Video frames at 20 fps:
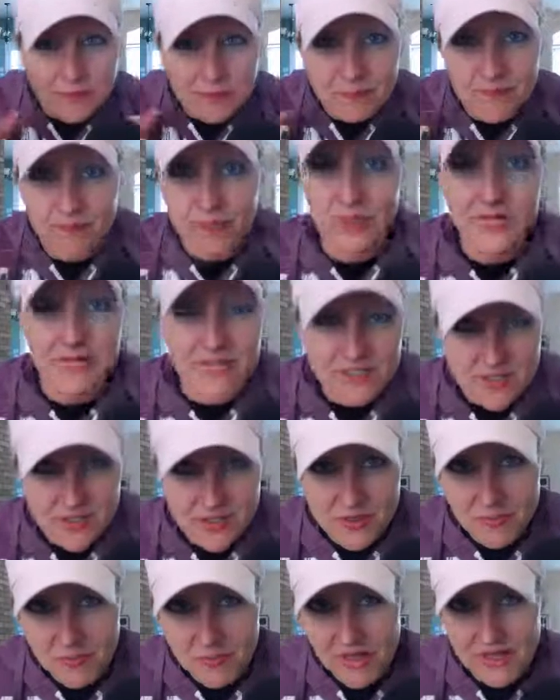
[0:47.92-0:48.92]
break
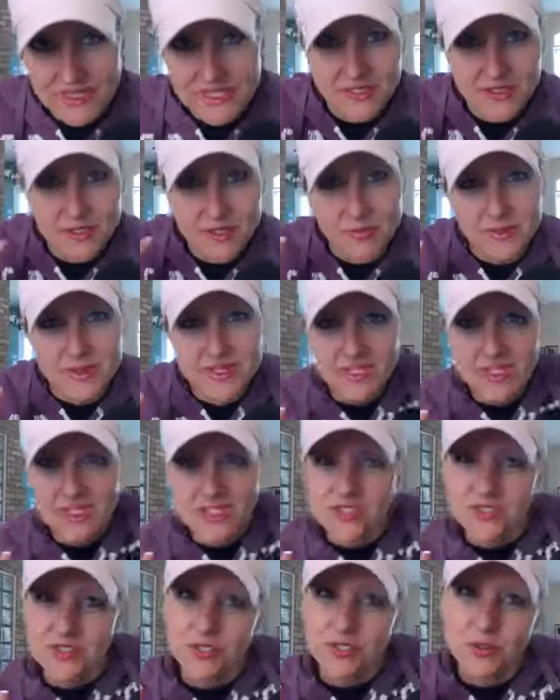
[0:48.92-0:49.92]
outside the box a little bit,
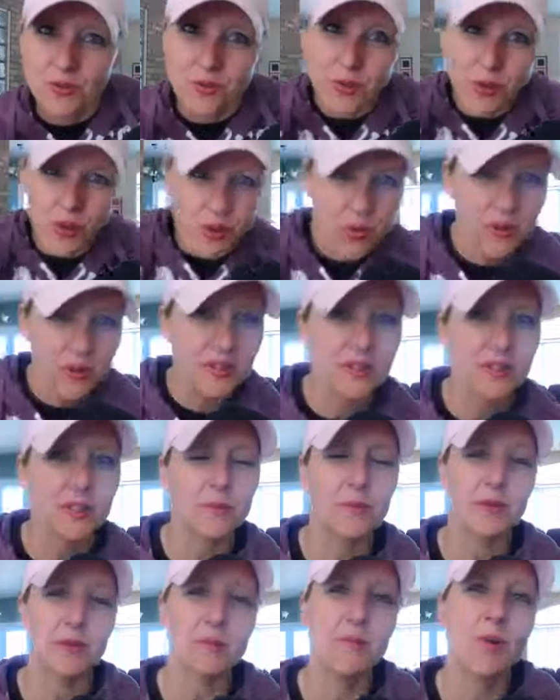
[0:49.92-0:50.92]
just grow a little
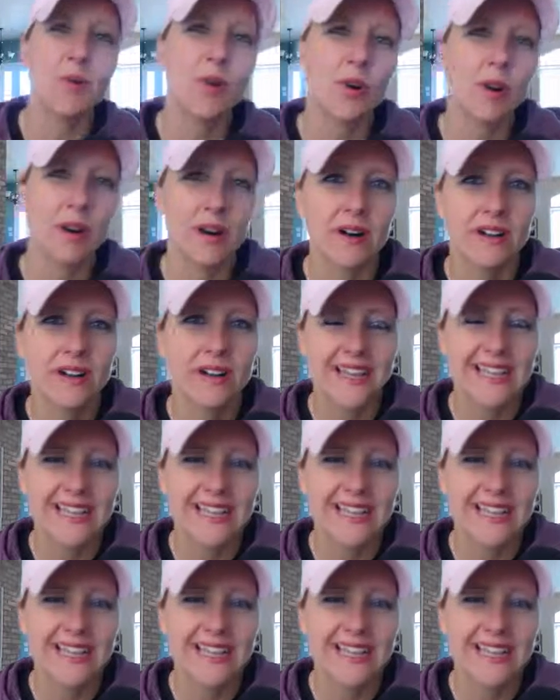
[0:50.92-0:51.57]
bit more.